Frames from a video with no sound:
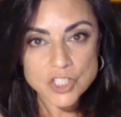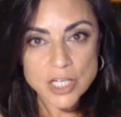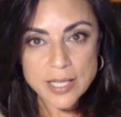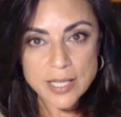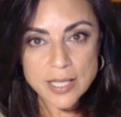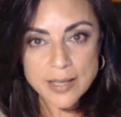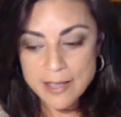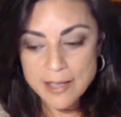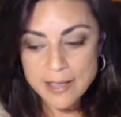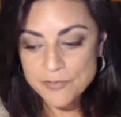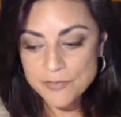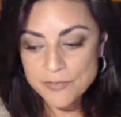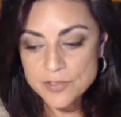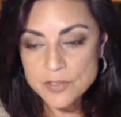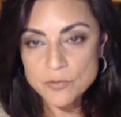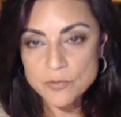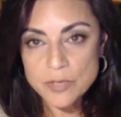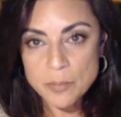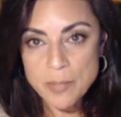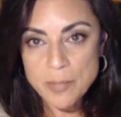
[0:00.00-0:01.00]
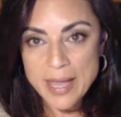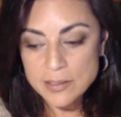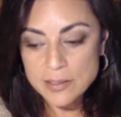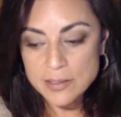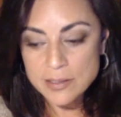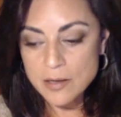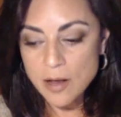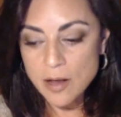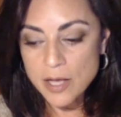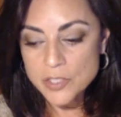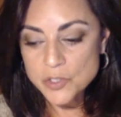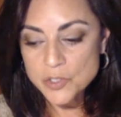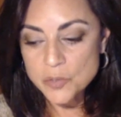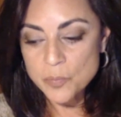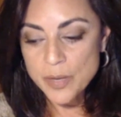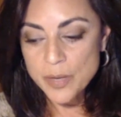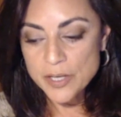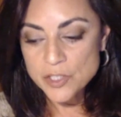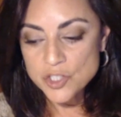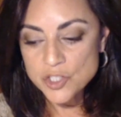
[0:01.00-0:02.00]
Chatayev remained in
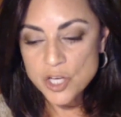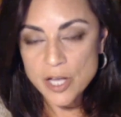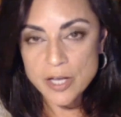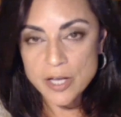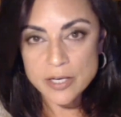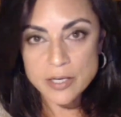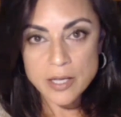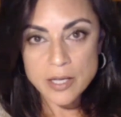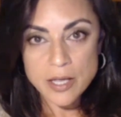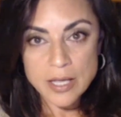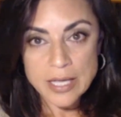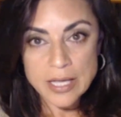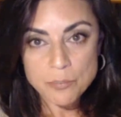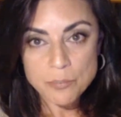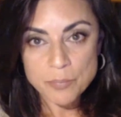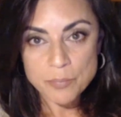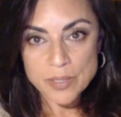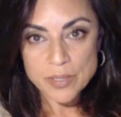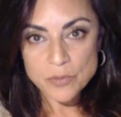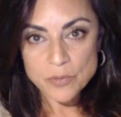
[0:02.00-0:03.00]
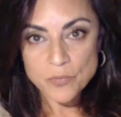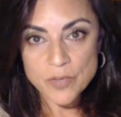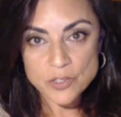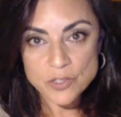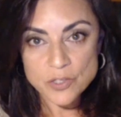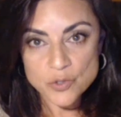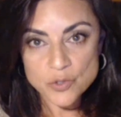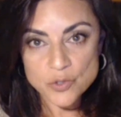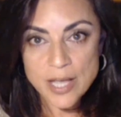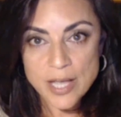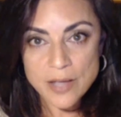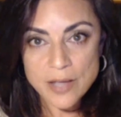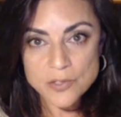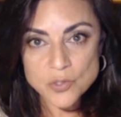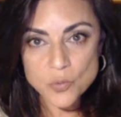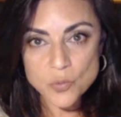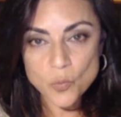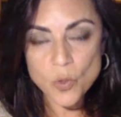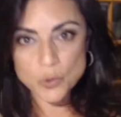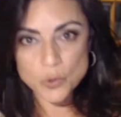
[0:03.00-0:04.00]
Azerbaijan between
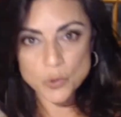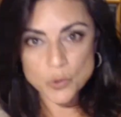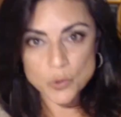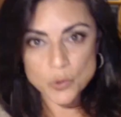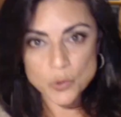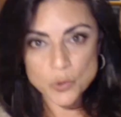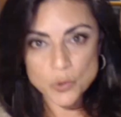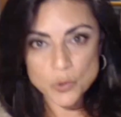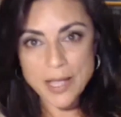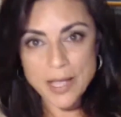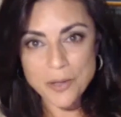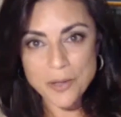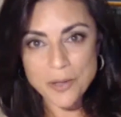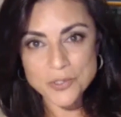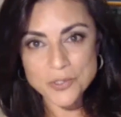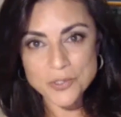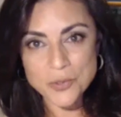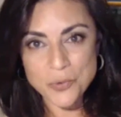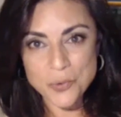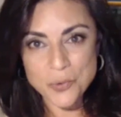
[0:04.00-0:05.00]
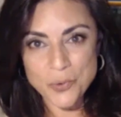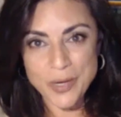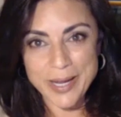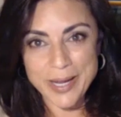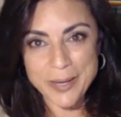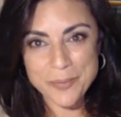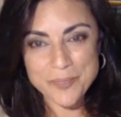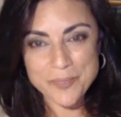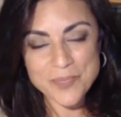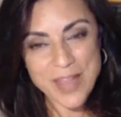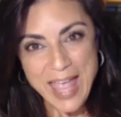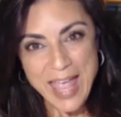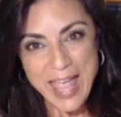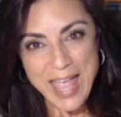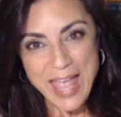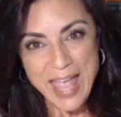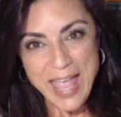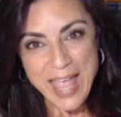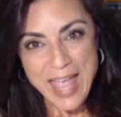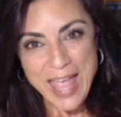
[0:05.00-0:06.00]
2001 and 2003.
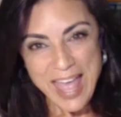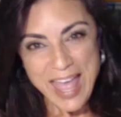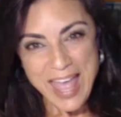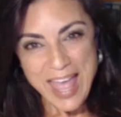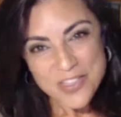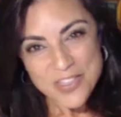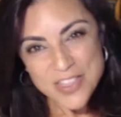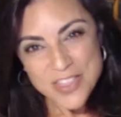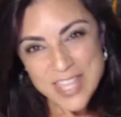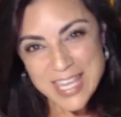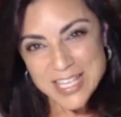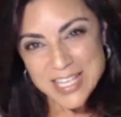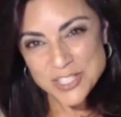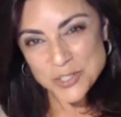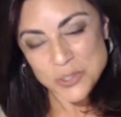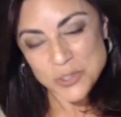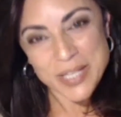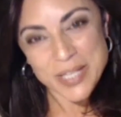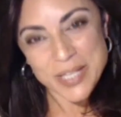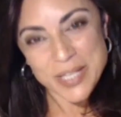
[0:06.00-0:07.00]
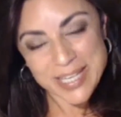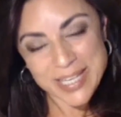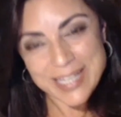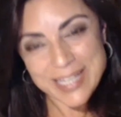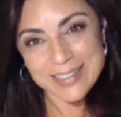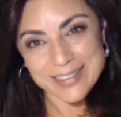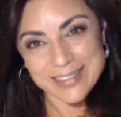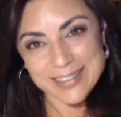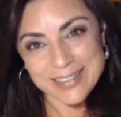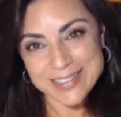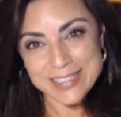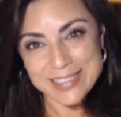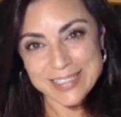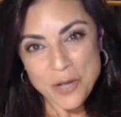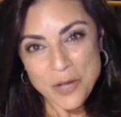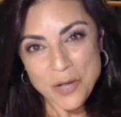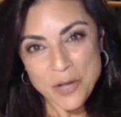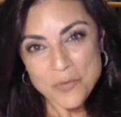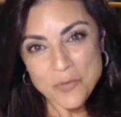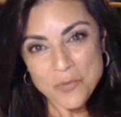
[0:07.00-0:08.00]
Now, these 2
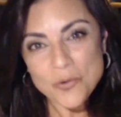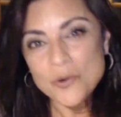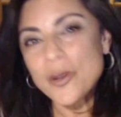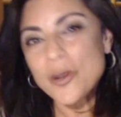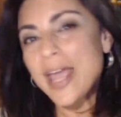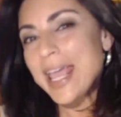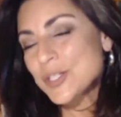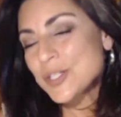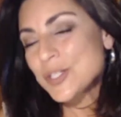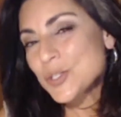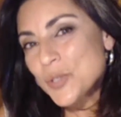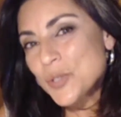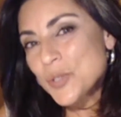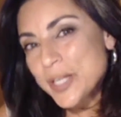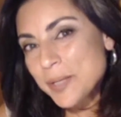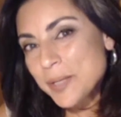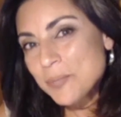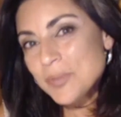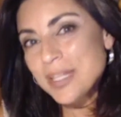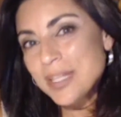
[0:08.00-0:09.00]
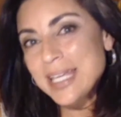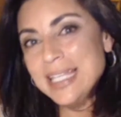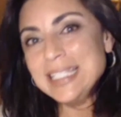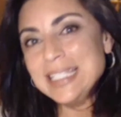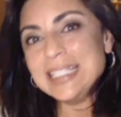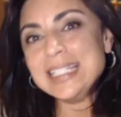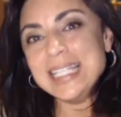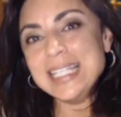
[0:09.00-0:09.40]
years were extremely